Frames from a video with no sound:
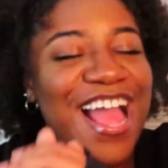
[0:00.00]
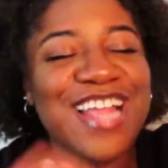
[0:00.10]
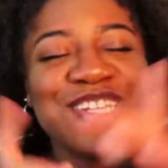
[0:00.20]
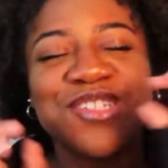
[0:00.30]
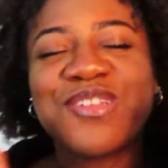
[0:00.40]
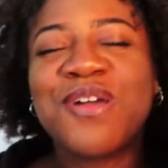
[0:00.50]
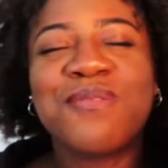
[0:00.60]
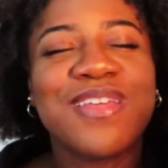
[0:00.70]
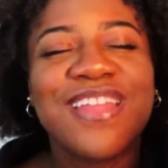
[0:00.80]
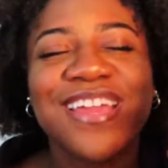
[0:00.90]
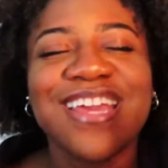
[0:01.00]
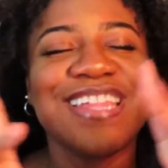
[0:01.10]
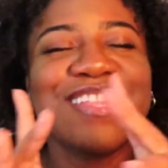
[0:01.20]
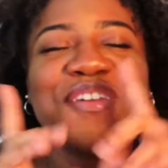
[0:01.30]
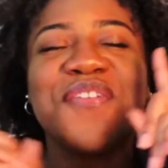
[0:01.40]
I just know it. Like,
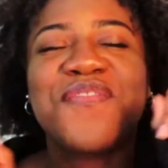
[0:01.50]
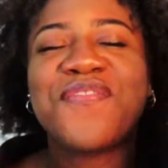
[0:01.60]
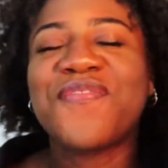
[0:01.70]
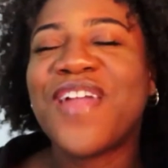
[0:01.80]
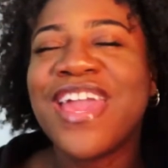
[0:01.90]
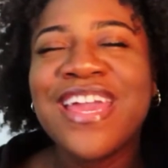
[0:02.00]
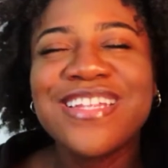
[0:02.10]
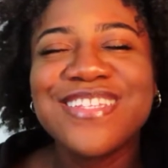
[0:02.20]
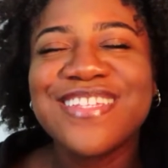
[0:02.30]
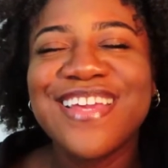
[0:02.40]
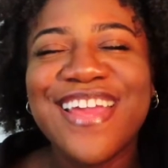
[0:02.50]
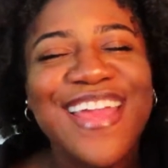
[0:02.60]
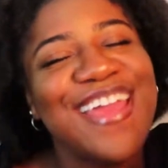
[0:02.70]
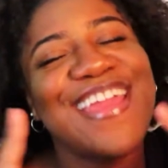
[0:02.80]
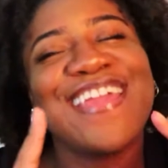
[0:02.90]
it's fate.
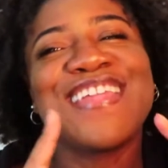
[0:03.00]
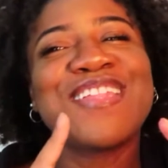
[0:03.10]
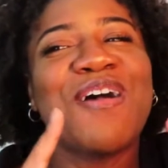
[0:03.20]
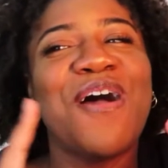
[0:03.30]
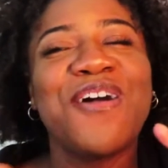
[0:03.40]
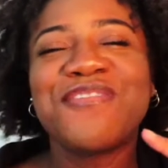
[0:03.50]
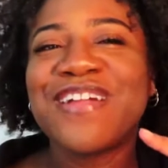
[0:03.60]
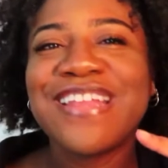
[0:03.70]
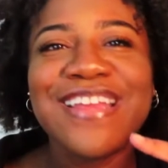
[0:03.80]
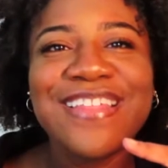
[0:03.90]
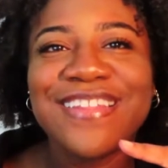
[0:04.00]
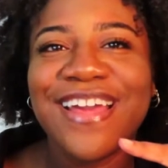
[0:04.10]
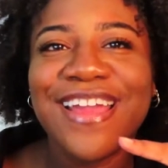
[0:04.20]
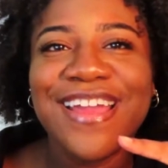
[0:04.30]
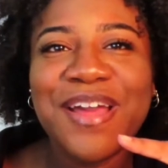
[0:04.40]
He's already
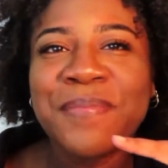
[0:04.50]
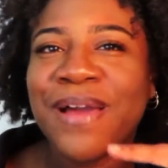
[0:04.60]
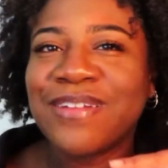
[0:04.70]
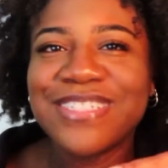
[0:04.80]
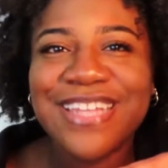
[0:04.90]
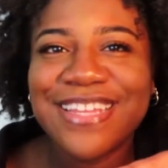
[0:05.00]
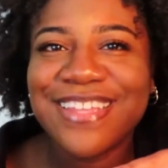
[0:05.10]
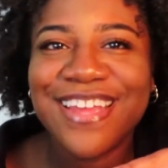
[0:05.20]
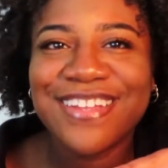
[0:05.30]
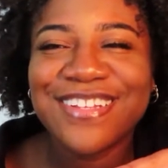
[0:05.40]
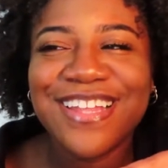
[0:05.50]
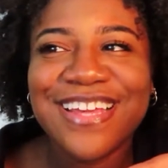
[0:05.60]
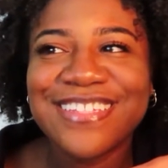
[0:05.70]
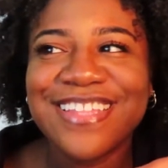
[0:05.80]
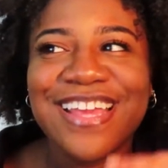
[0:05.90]
like about to take the
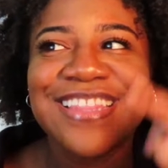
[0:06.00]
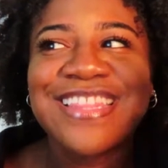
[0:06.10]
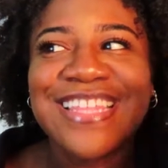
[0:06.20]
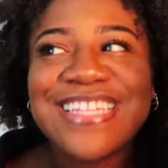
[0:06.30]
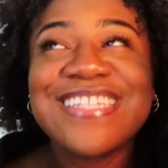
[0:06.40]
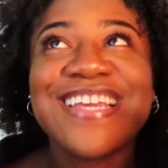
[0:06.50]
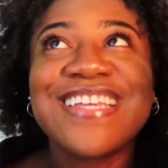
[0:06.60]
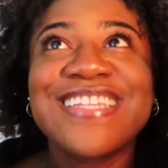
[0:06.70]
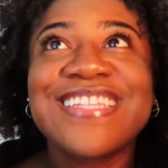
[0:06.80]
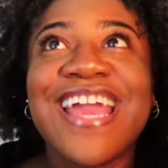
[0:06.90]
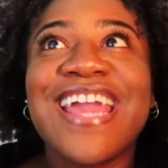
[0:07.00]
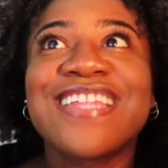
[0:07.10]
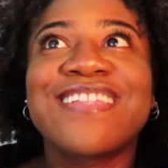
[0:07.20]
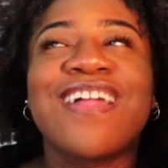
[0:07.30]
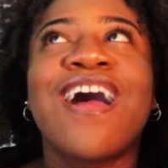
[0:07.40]
NCLEX. Like, this is a
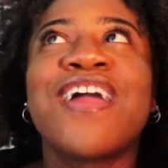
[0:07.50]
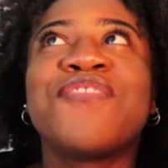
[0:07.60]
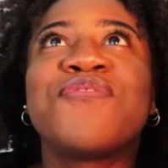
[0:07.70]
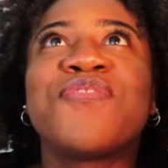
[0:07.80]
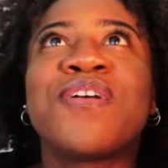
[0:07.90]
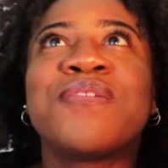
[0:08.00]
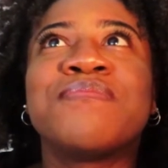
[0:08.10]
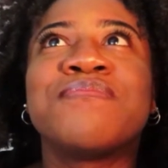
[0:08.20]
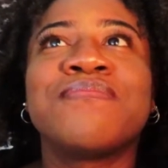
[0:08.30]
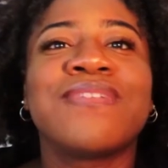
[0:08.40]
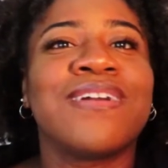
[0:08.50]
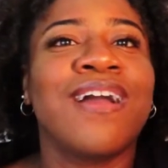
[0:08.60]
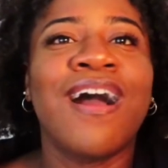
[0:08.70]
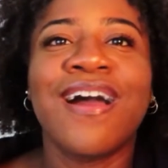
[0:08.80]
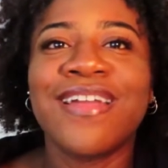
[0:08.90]
sign from
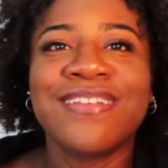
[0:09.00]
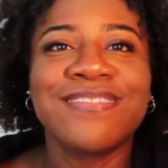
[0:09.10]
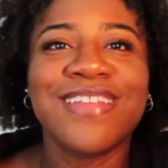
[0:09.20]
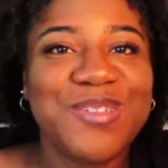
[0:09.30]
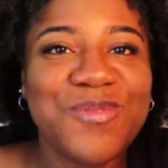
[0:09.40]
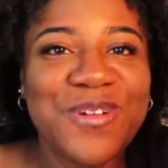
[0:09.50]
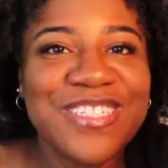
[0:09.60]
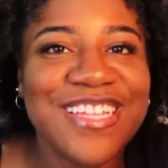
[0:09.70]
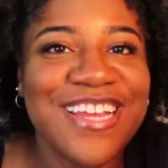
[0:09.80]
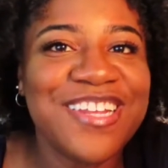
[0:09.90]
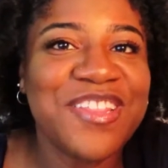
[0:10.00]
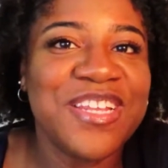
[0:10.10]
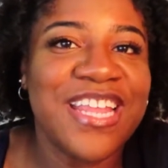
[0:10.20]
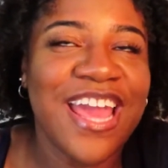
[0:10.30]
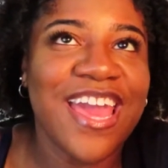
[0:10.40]
God. But towards the end of the
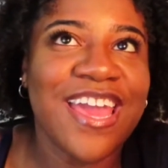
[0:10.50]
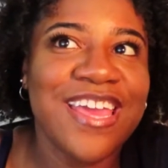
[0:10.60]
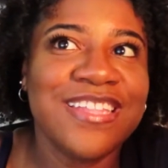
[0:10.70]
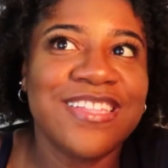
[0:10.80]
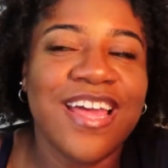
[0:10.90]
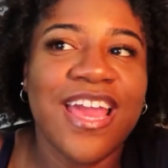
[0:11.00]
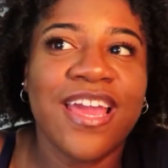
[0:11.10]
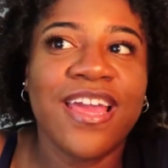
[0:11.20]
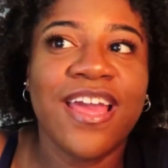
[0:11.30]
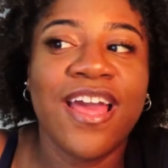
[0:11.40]
day, he's like,